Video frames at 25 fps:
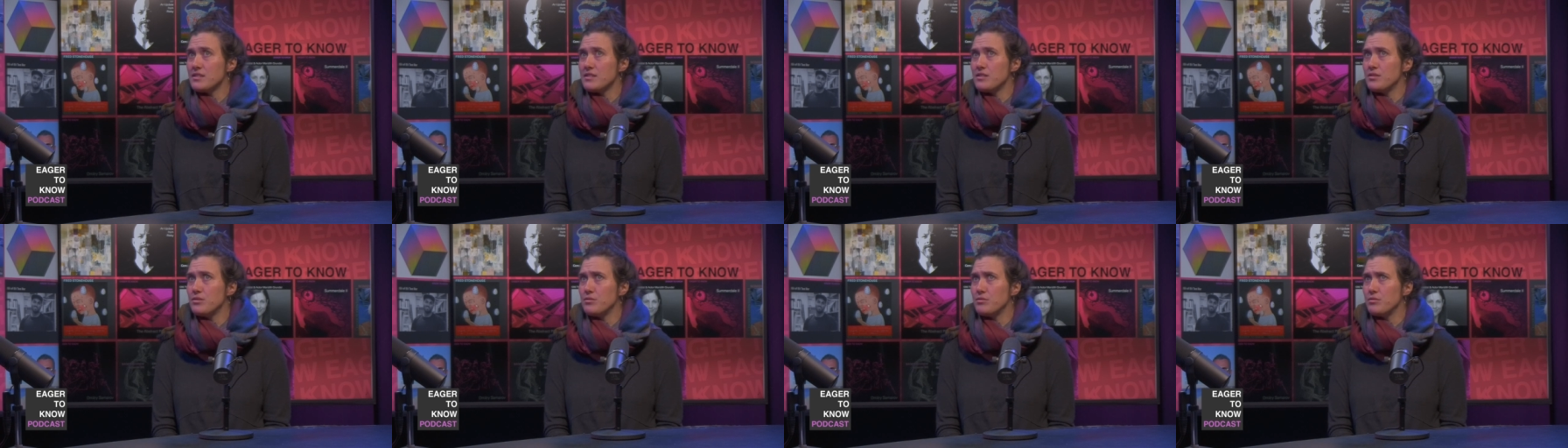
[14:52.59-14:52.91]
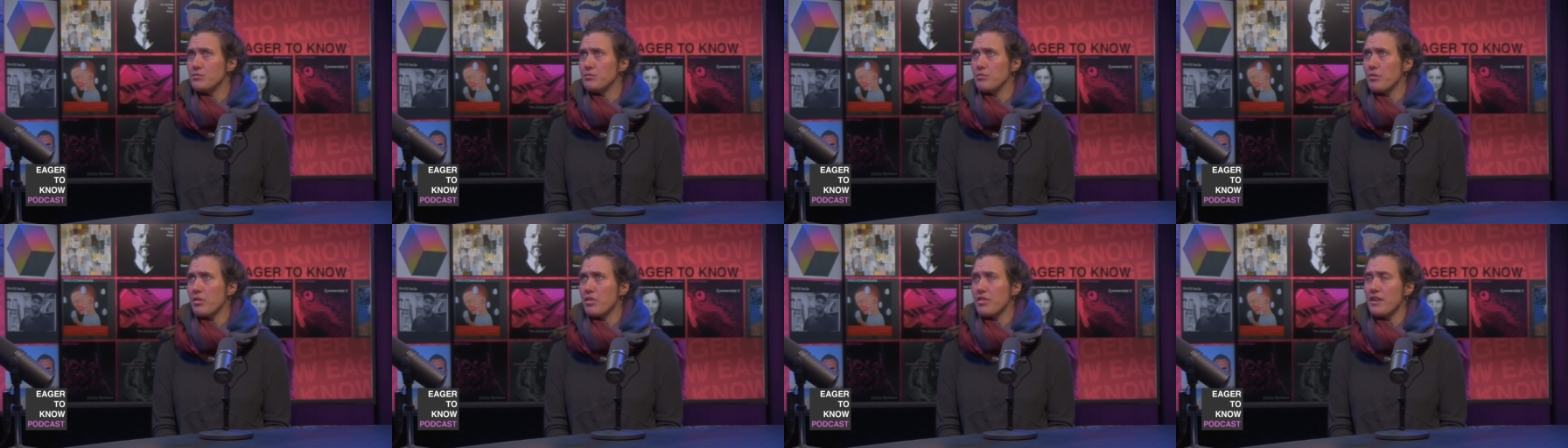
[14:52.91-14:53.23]

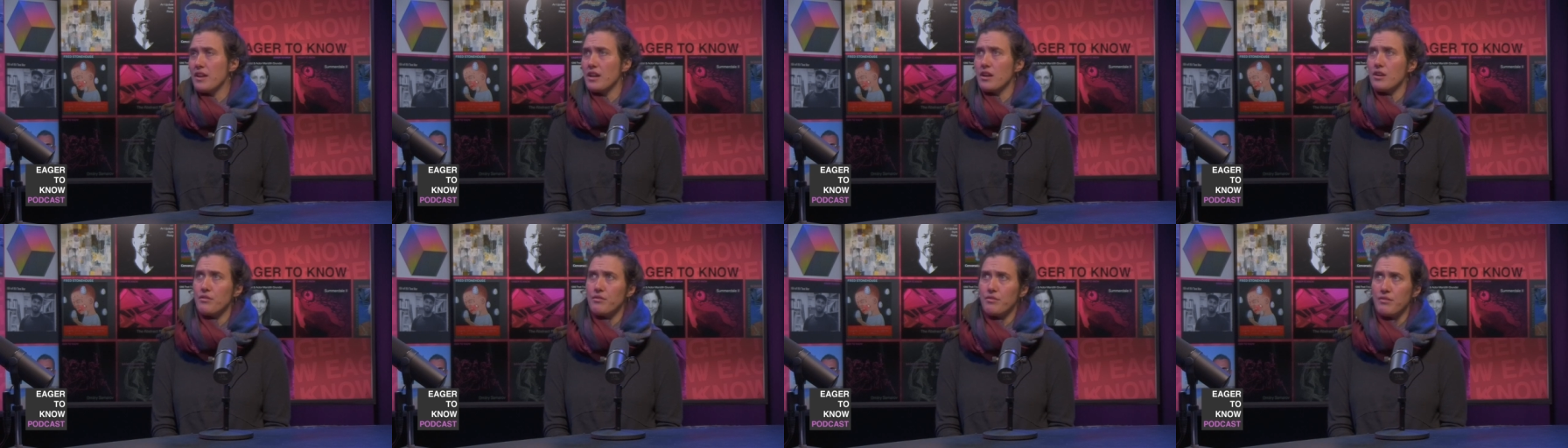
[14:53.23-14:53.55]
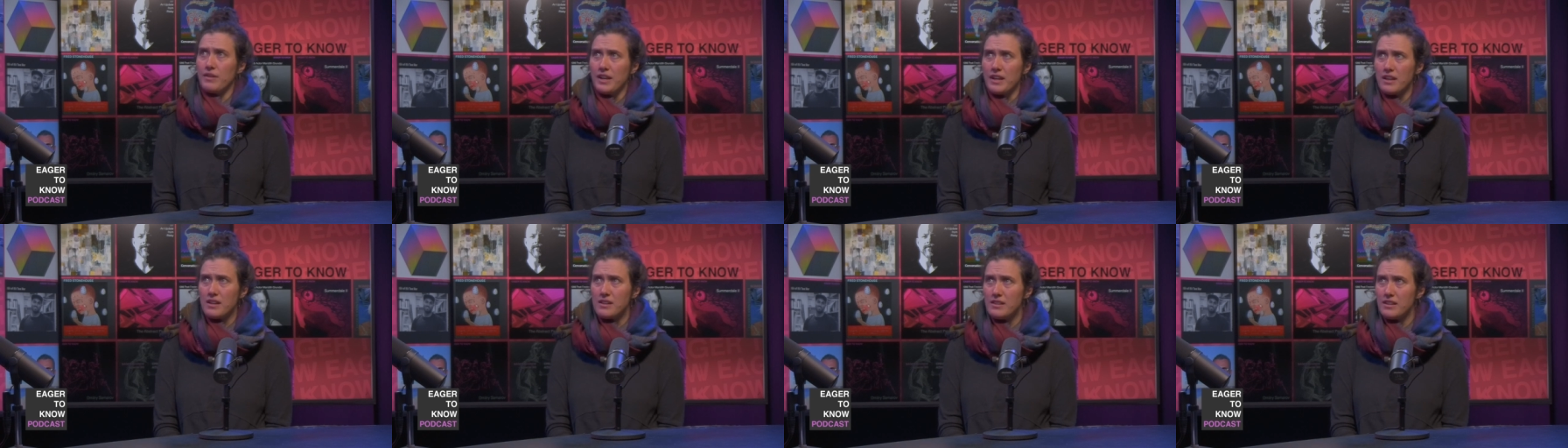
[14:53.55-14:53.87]
to think
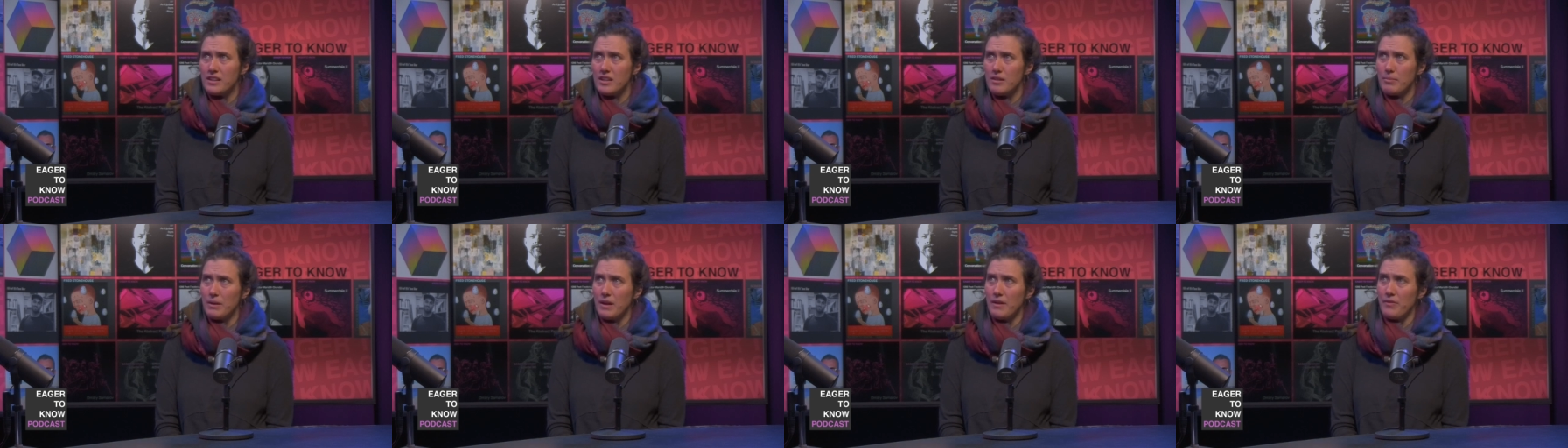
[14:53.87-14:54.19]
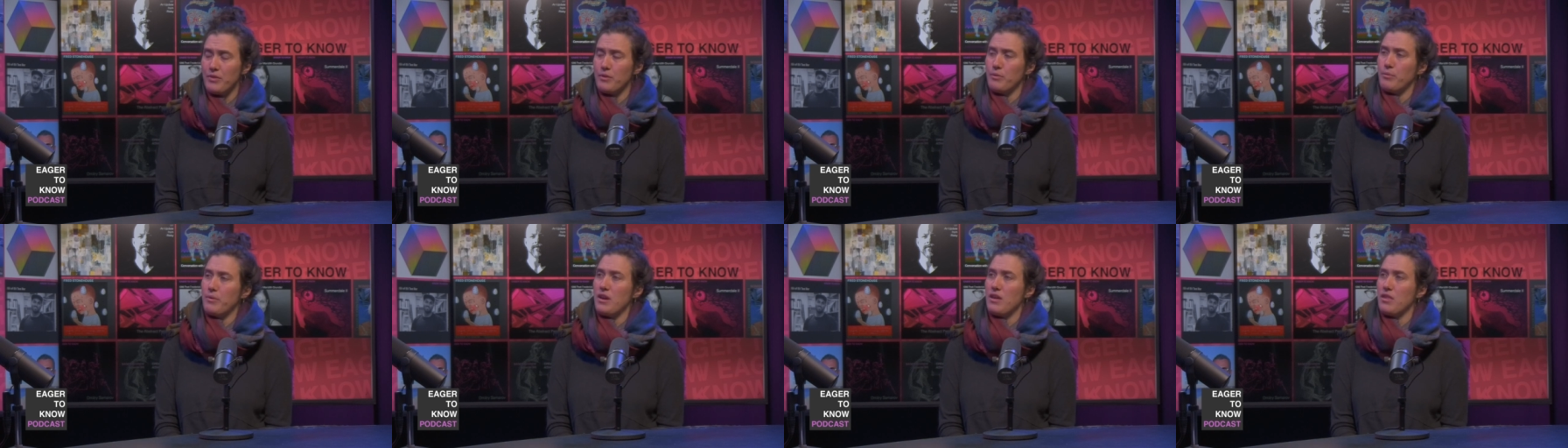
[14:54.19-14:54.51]
critically
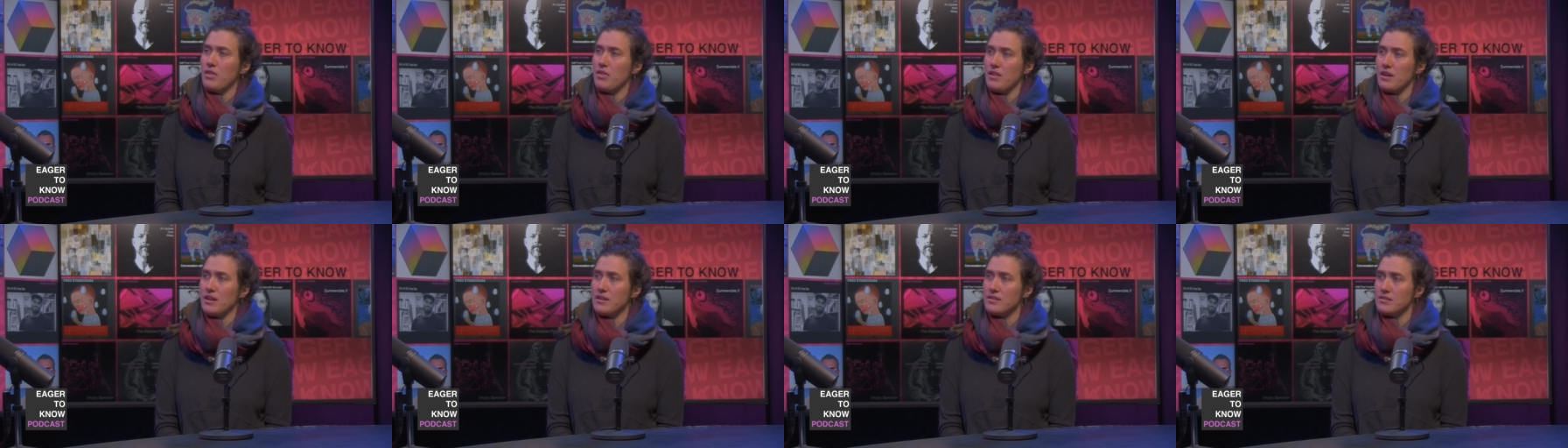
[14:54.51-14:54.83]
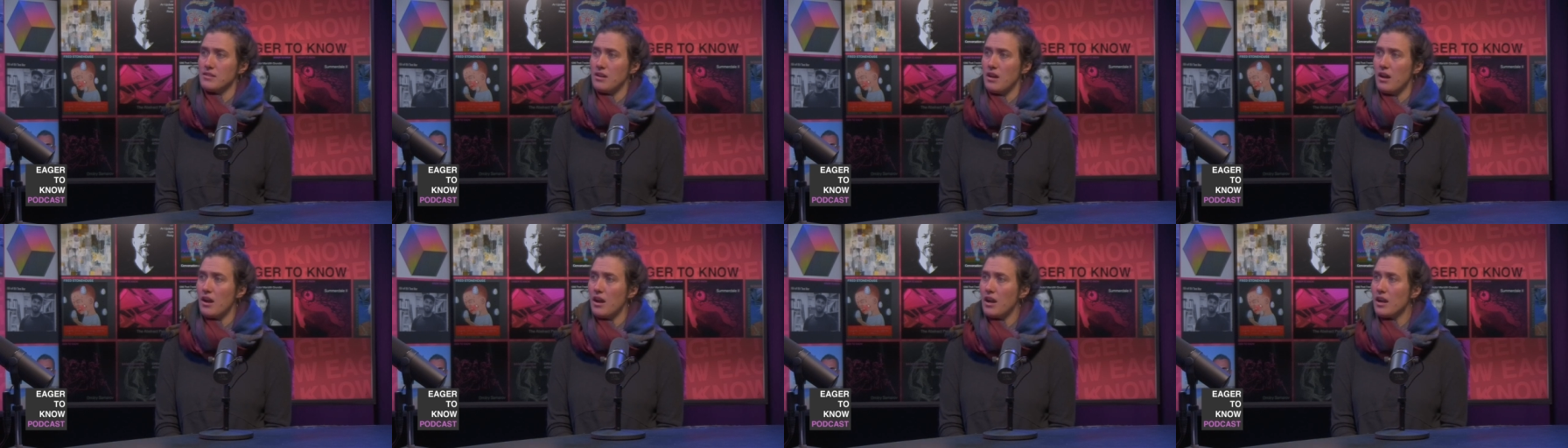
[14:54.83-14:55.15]
about the way things
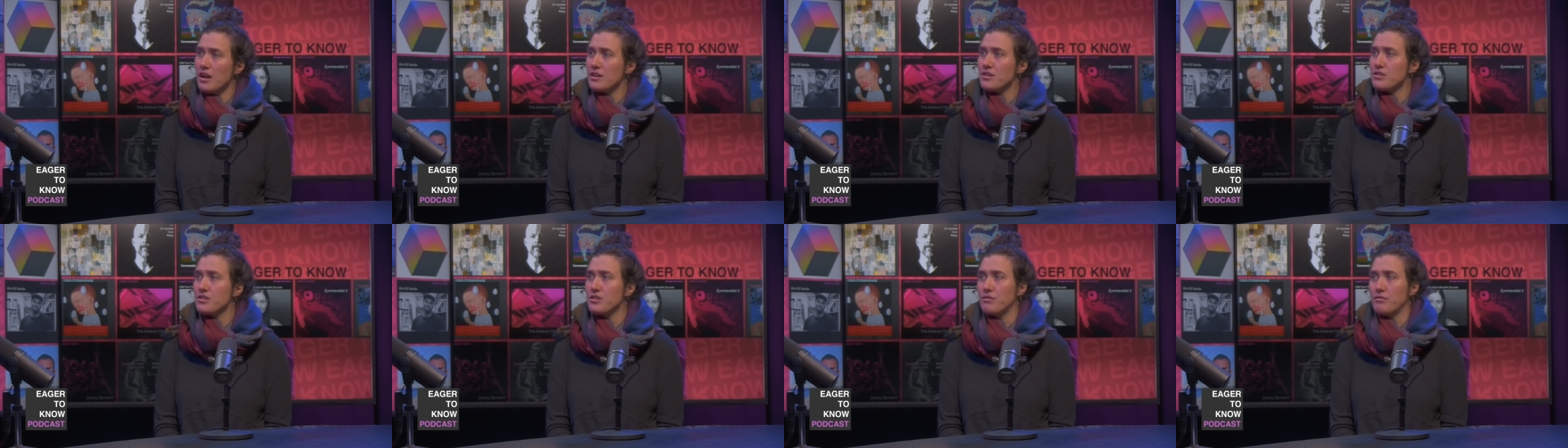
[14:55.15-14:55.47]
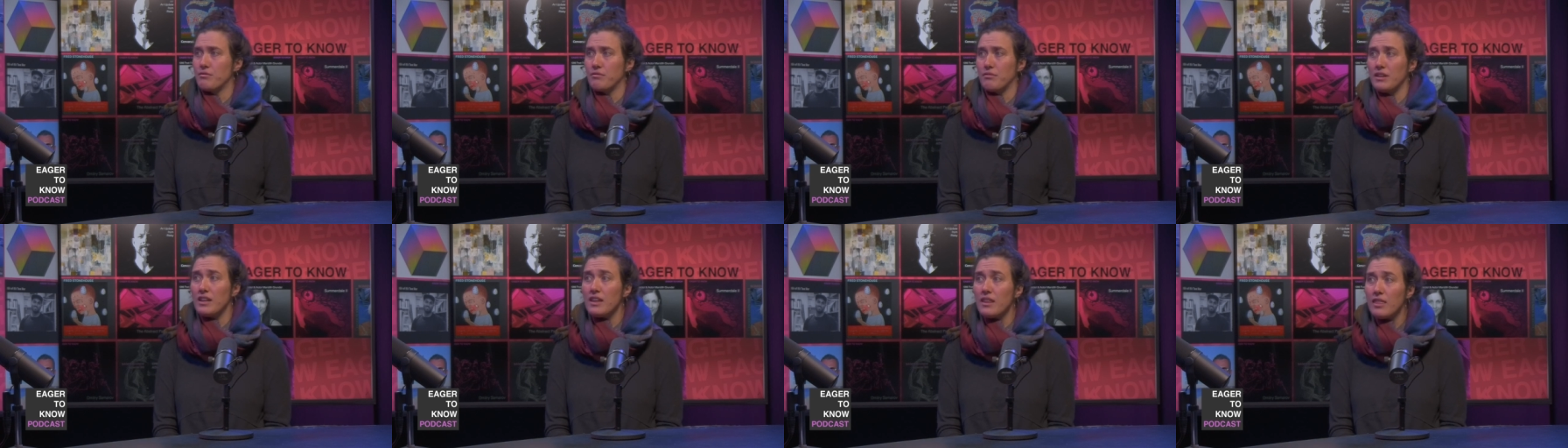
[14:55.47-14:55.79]
are, to
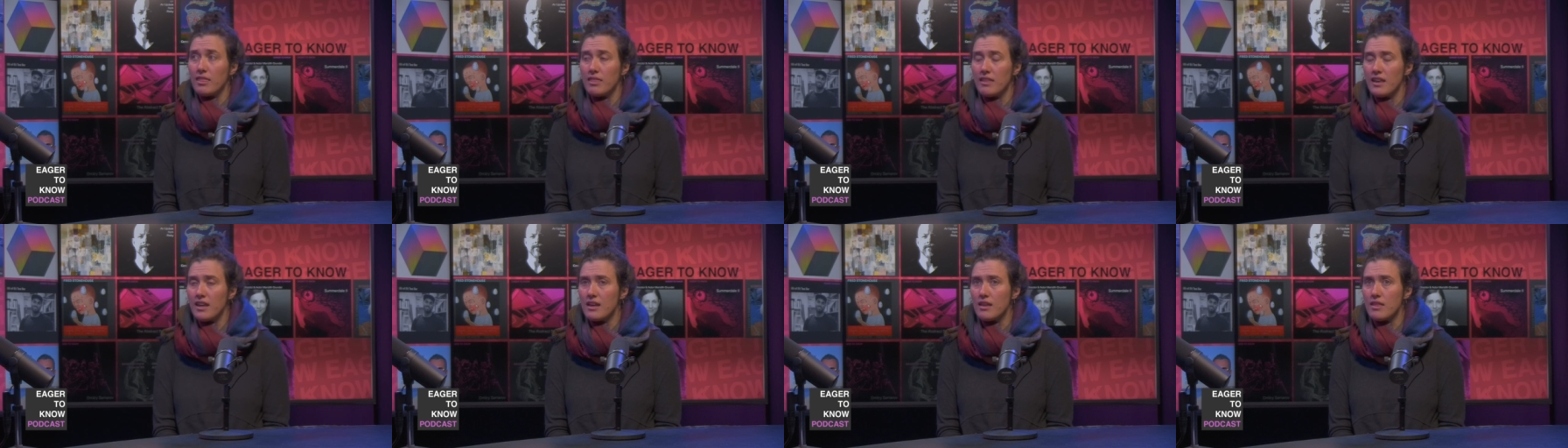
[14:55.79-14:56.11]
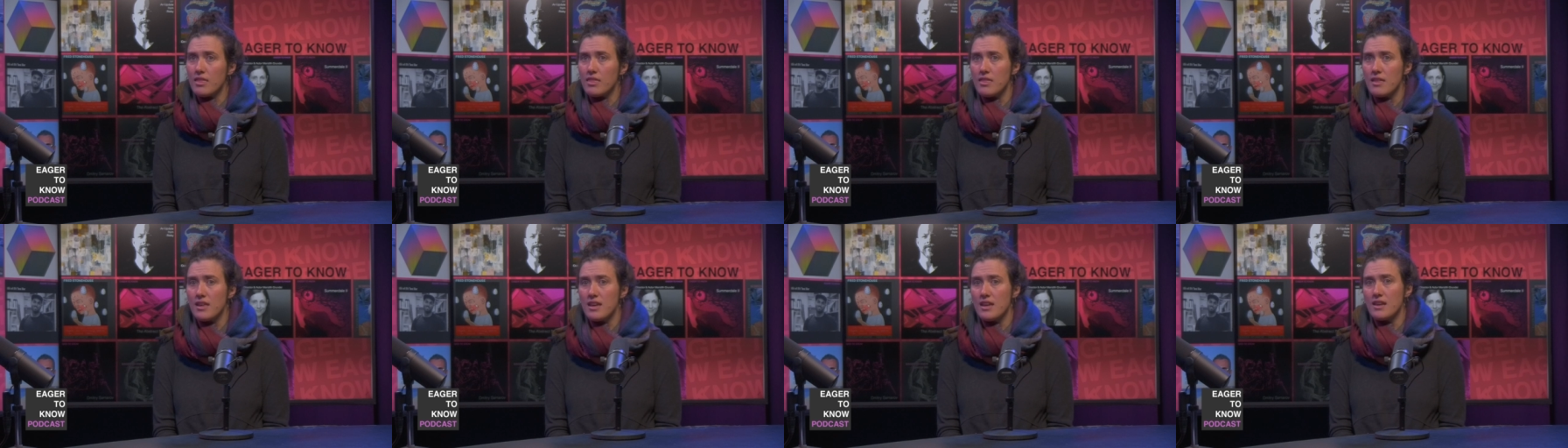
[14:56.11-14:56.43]
rethink
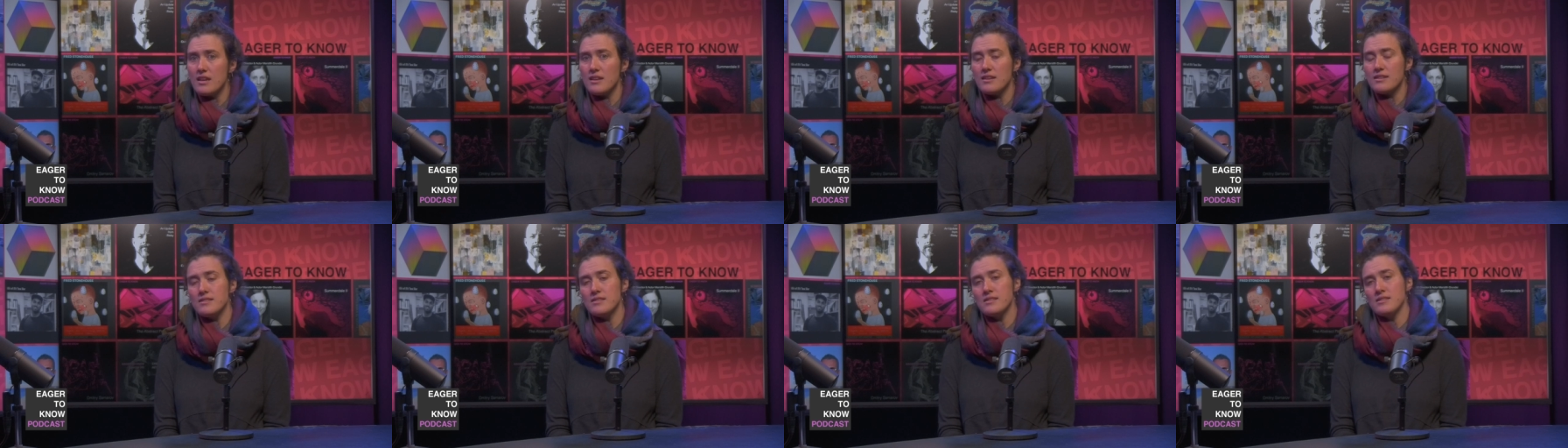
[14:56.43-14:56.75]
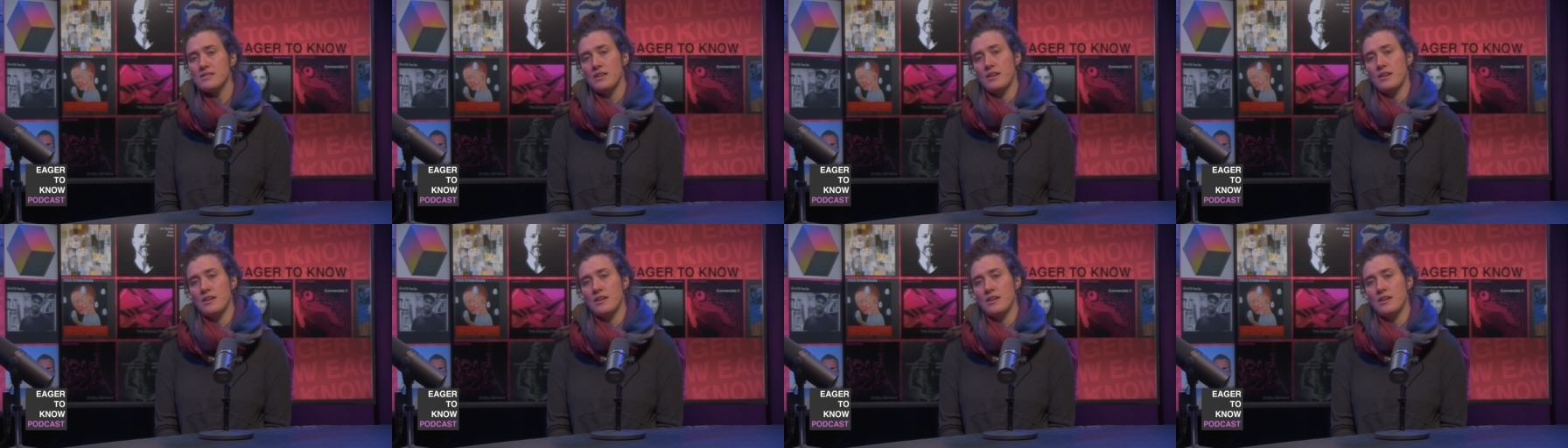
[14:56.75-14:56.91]
things.